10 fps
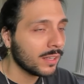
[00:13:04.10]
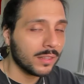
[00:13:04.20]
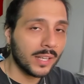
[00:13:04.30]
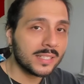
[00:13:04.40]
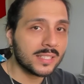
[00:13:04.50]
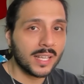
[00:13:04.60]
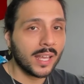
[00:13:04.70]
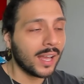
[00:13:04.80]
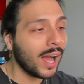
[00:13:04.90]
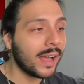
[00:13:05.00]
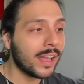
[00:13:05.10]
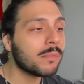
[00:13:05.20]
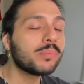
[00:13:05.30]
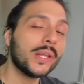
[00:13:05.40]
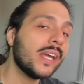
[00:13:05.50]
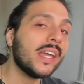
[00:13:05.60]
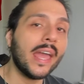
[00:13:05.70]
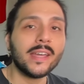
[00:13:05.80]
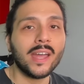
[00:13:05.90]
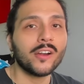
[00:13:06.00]
let's say I am playing
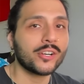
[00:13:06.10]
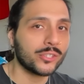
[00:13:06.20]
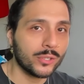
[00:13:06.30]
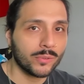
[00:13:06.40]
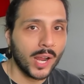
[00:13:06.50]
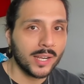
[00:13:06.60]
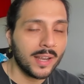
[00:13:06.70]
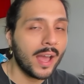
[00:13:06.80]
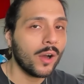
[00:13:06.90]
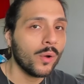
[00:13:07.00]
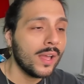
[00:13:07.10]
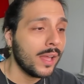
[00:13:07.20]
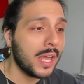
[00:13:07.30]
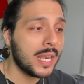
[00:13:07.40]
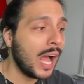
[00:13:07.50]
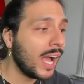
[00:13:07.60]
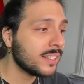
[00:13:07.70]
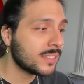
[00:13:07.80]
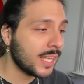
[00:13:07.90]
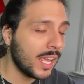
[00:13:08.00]
a character right now, and I
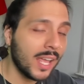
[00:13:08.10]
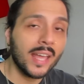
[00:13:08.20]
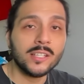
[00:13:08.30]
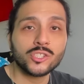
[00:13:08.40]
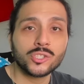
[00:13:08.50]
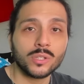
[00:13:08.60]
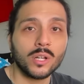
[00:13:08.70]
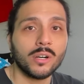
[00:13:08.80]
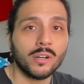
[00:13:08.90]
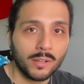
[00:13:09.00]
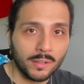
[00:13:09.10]
say a slur.